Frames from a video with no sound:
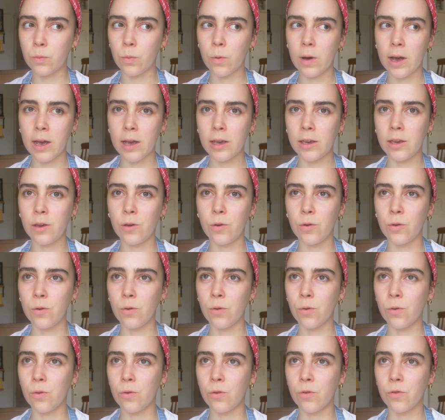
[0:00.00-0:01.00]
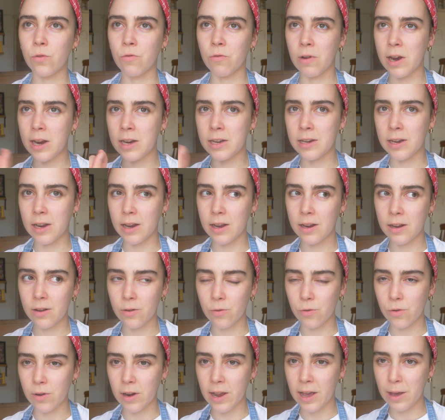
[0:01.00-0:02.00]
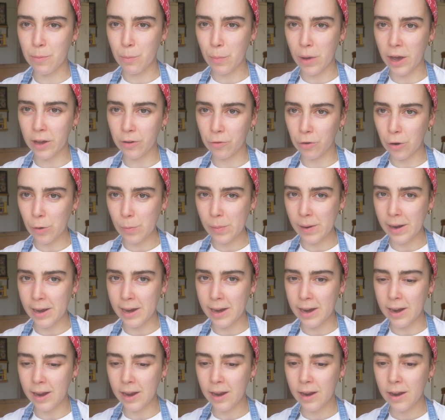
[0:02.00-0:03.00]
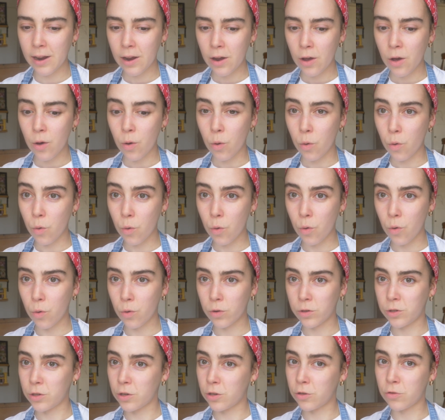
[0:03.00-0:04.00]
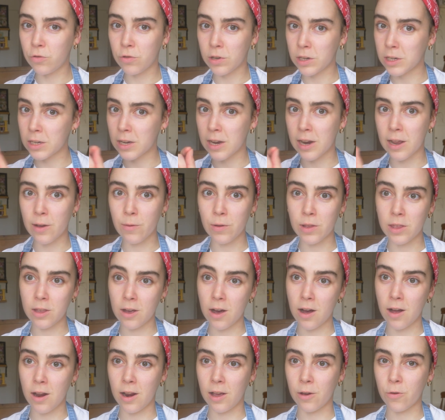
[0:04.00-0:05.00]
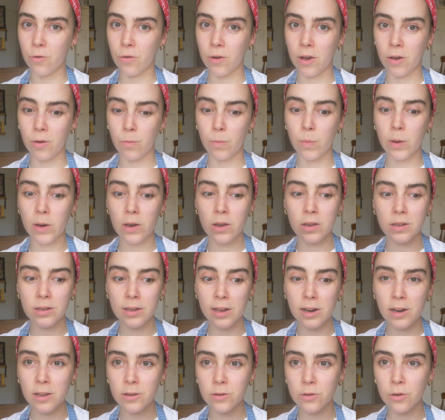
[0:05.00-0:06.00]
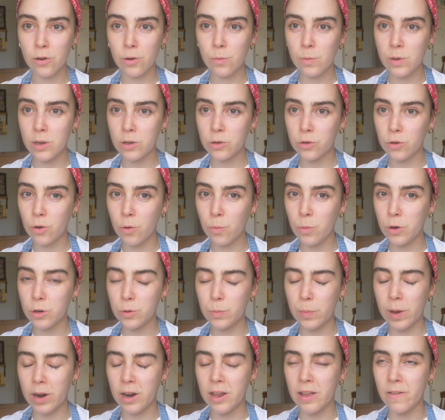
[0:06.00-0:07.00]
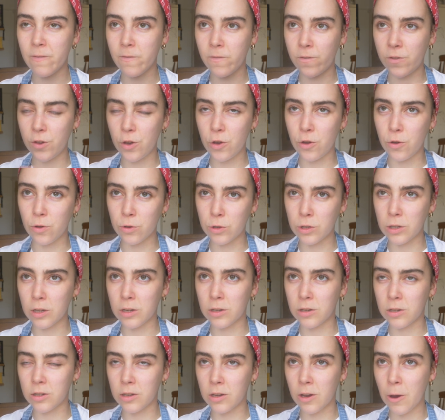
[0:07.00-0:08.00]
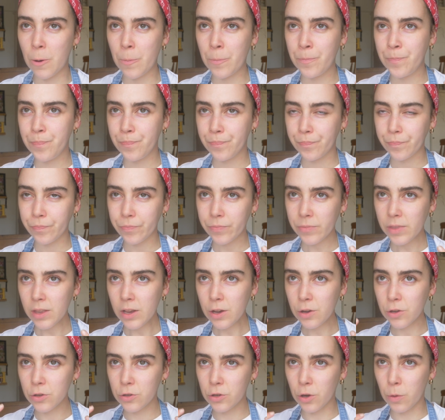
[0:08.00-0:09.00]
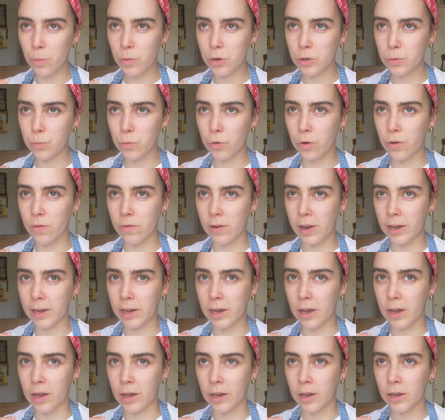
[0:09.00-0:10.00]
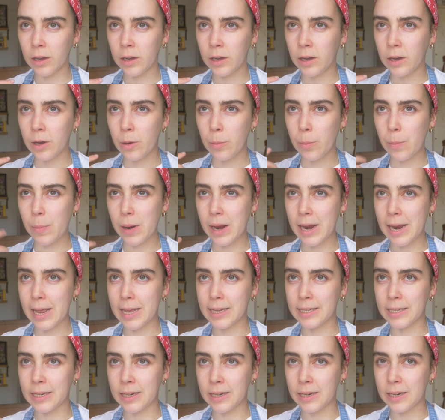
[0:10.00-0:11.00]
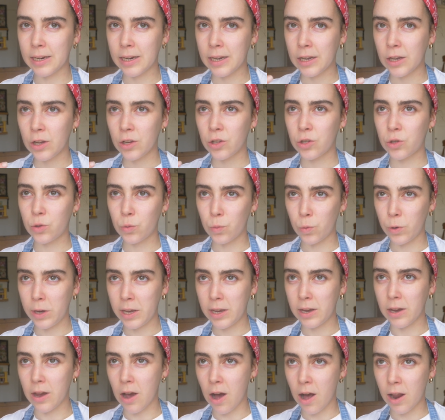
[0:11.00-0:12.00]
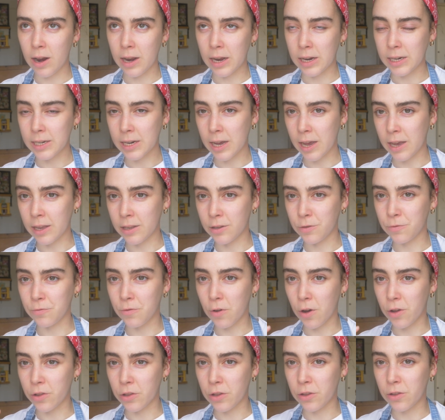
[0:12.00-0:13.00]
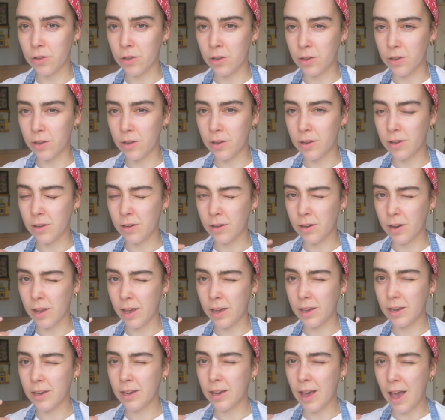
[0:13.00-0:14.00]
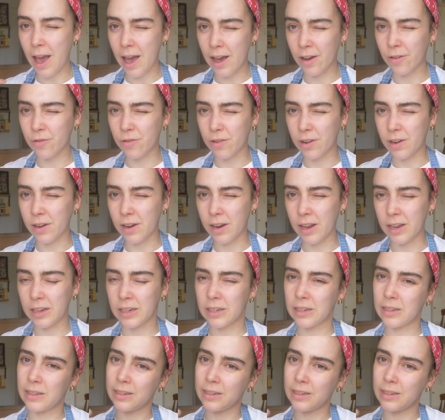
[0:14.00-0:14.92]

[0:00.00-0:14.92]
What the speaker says: where you grate it or like microplane it, or just drizzle it with garlic oil, because then it's going to be so much better infused and so much more of like a pleasant sweet garlic taste rather than the like acrid like